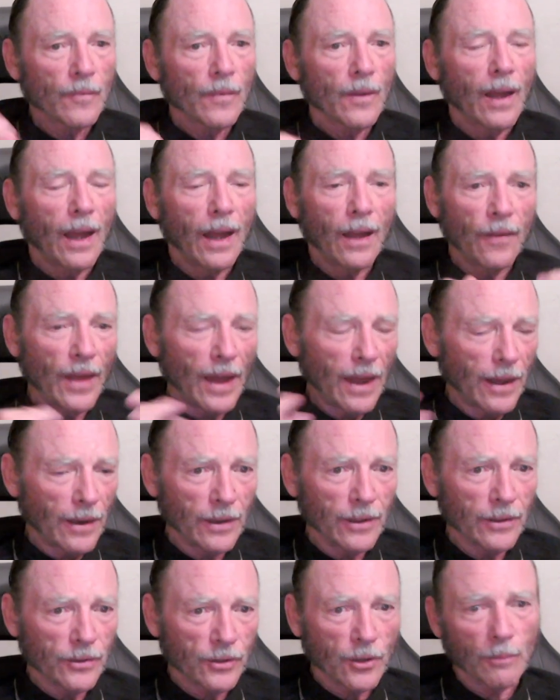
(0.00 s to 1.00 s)
and that
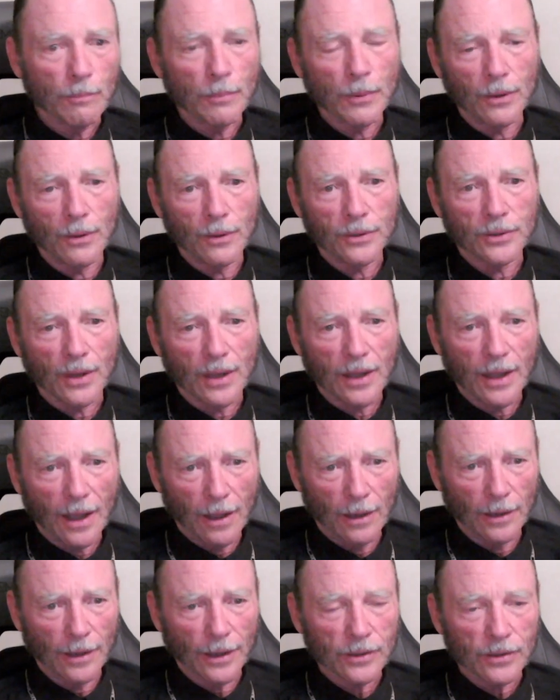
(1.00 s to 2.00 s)
is to produce a
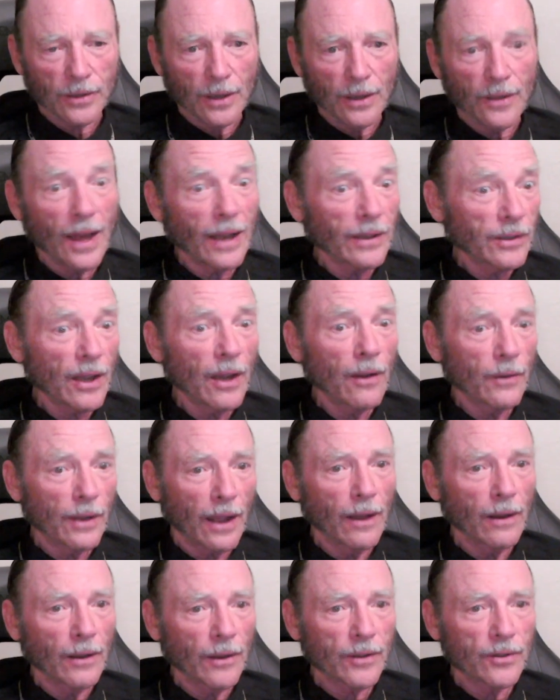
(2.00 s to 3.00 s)
galaxy. That's how
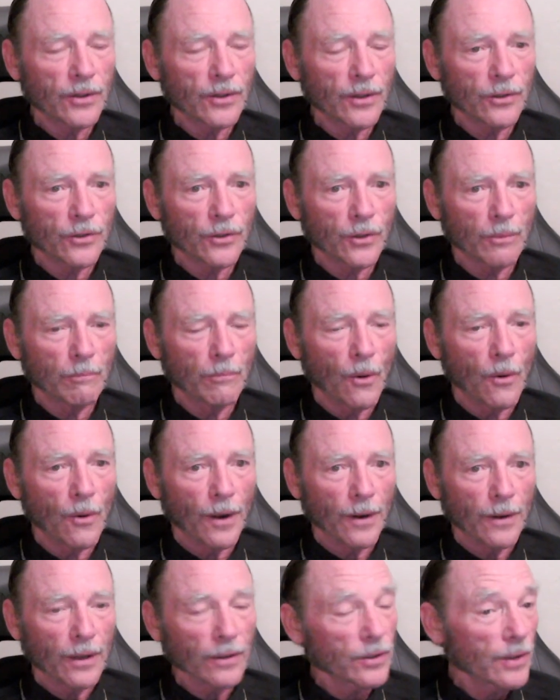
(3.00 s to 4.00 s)
galaxies are
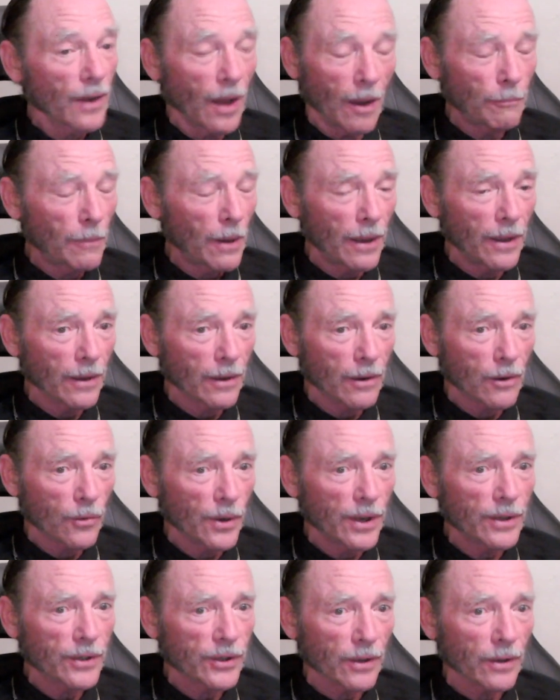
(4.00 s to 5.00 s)
born. It's not by
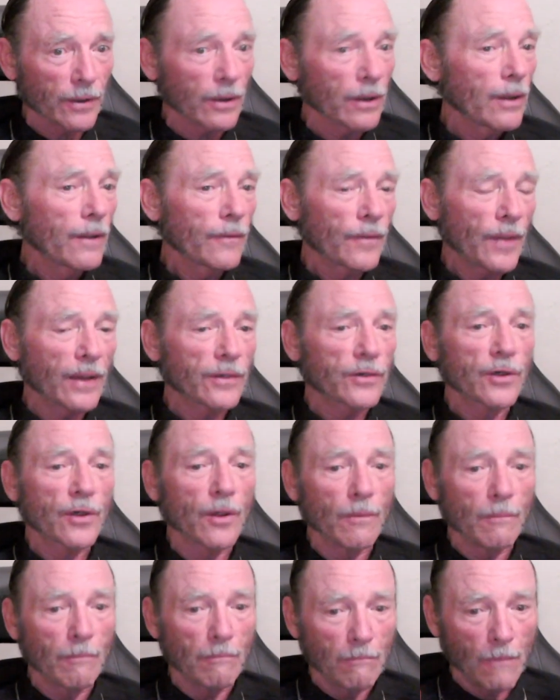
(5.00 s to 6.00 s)
accretion. That's
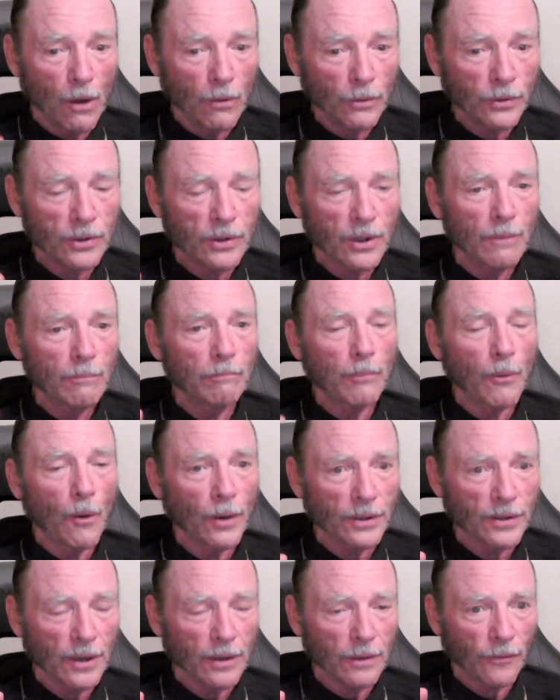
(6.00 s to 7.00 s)
the most
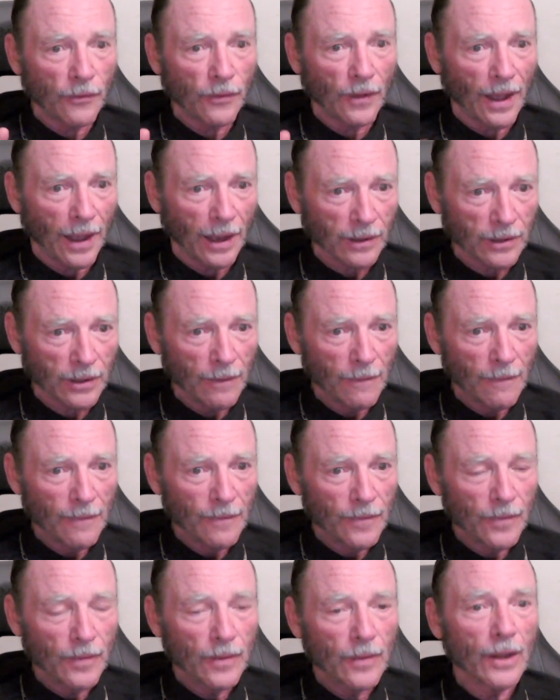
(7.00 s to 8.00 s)
important fact,
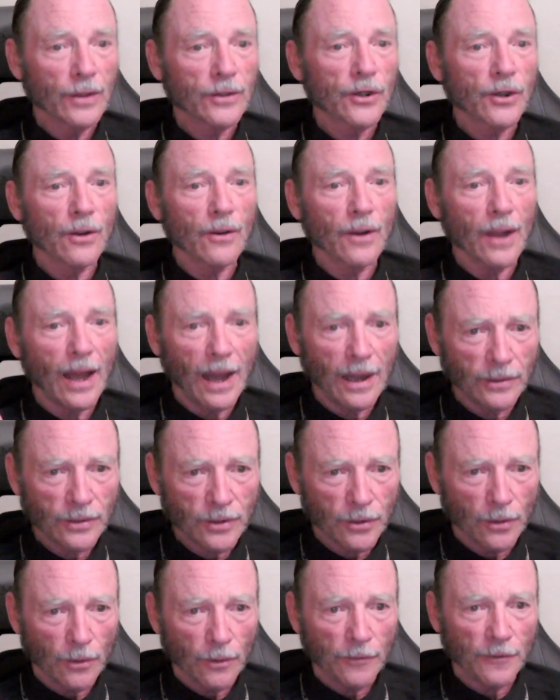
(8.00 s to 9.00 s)
that your
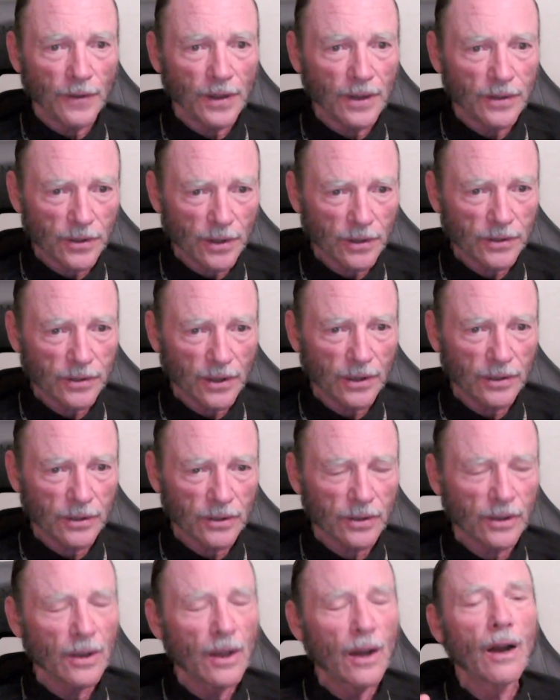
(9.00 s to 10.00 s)

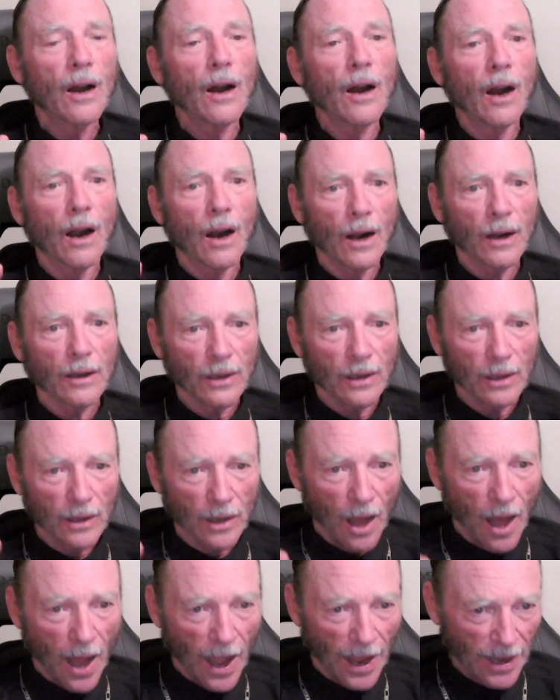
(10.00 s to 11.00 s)
astrophysicists are
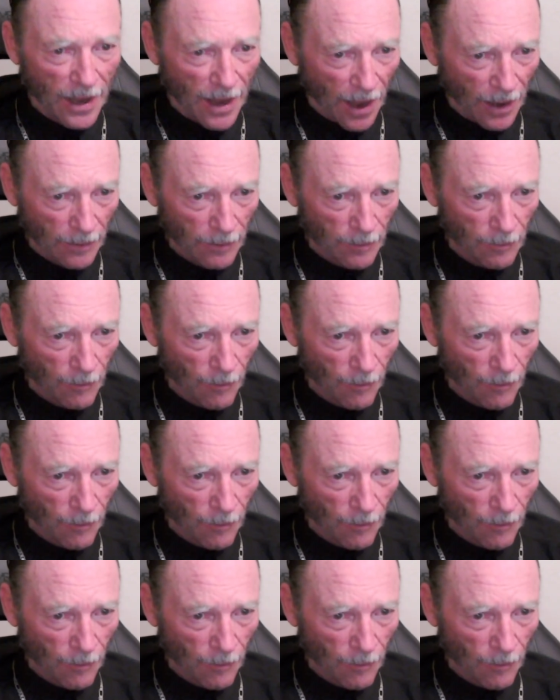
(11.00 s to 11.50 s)
lying.